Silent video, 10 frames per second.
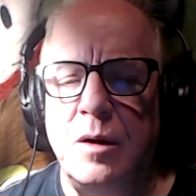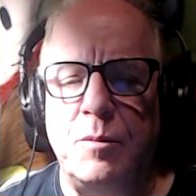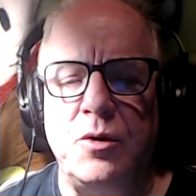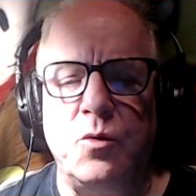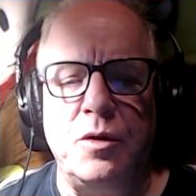
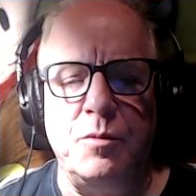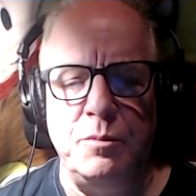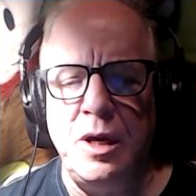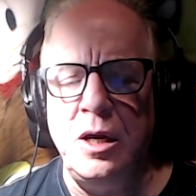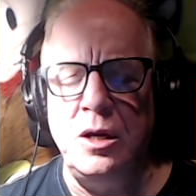but with
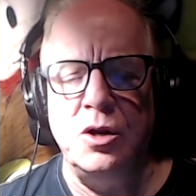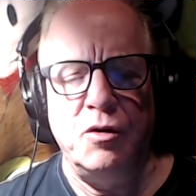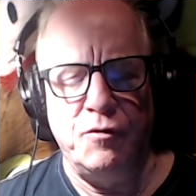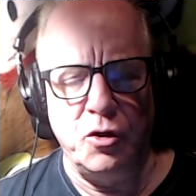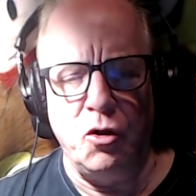mien
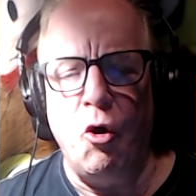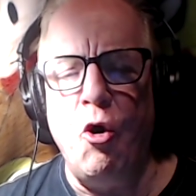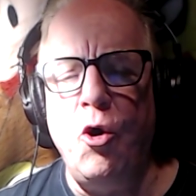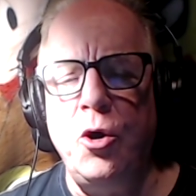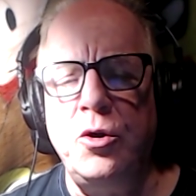of
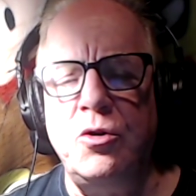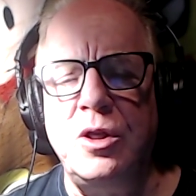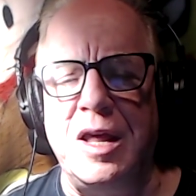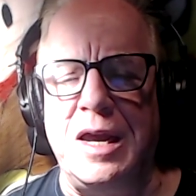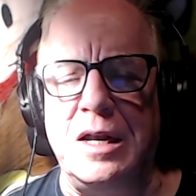lord or
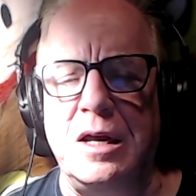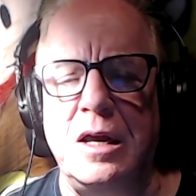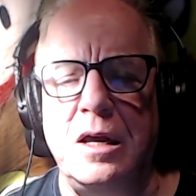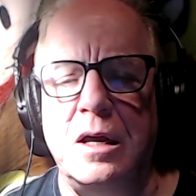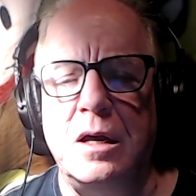
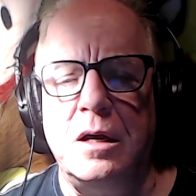lady,